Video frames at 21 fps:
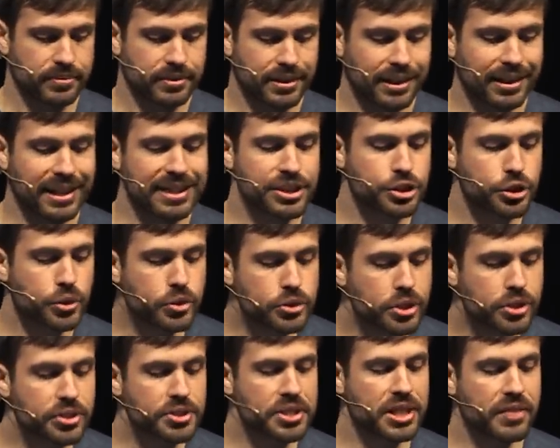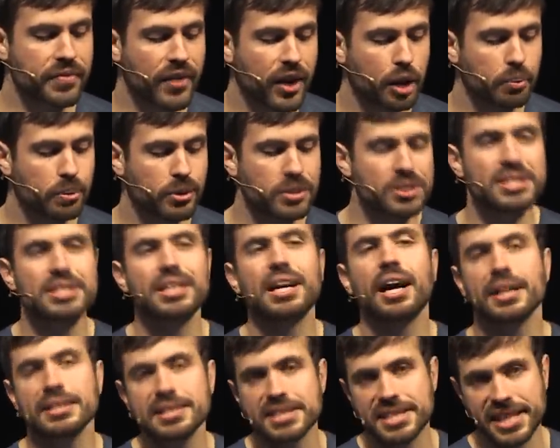that lets users and developers
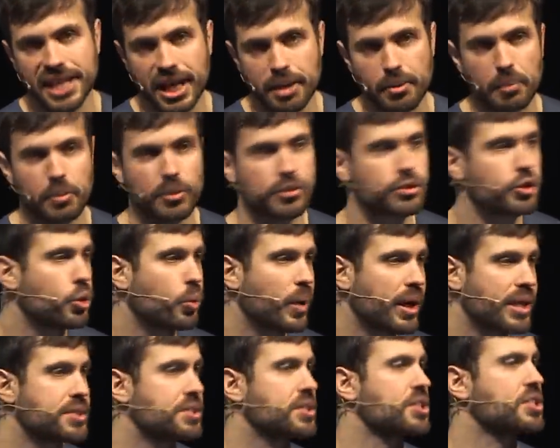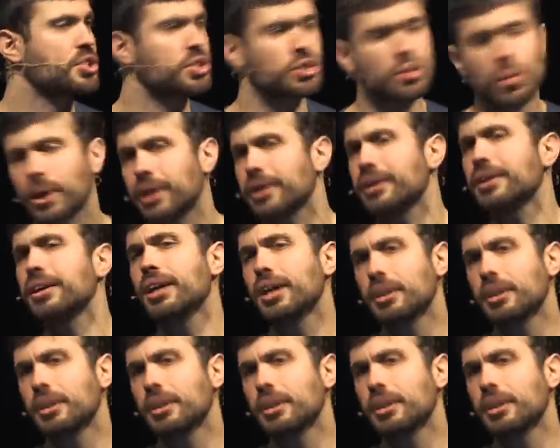constantly come up with new ways to sort,